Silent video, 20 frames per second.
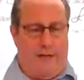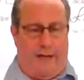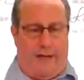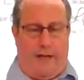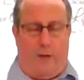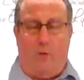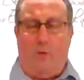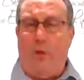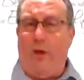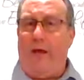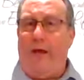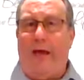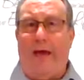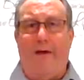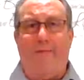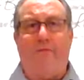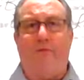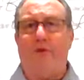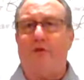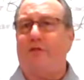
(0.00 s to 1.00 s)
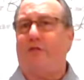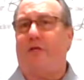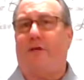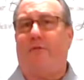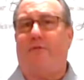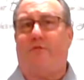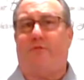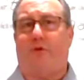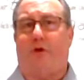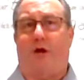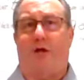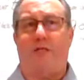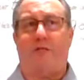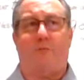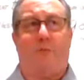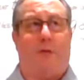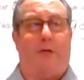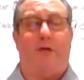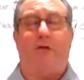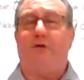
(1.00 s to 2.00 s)
and we have received
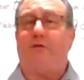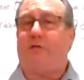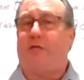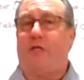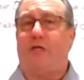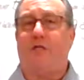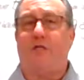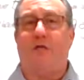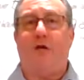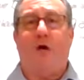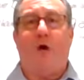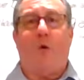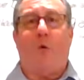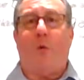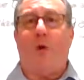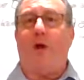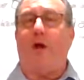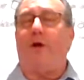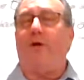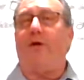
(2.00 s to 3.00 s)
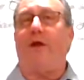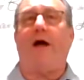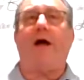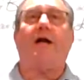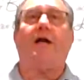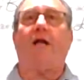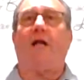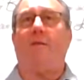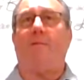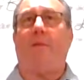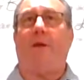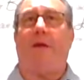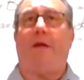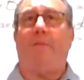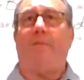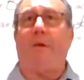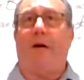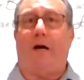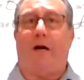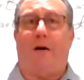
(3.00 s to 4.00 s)
Christ, Peter says we are not going to
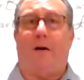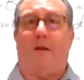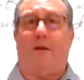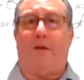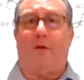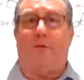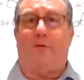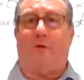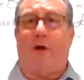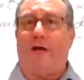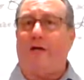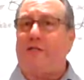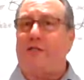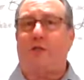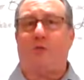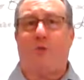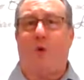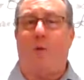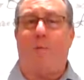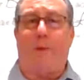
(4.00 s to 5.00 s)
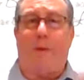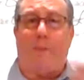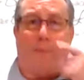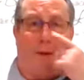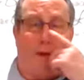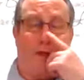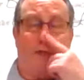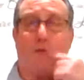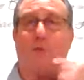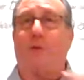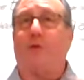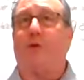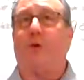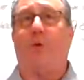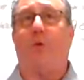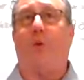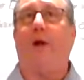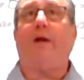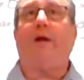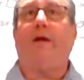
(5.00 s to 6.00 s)
be, uh, the righteous won't be punished with the
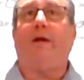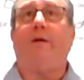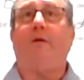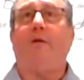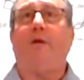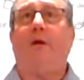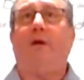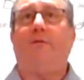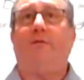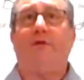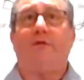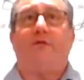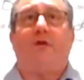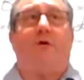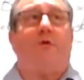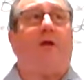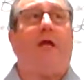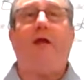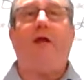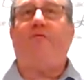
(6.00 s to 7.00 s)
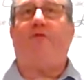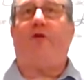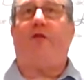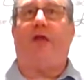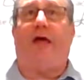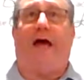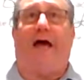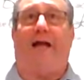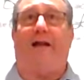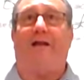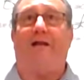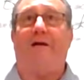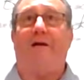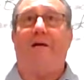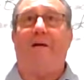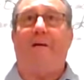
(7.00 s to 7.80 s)
wicked. There's no need for that.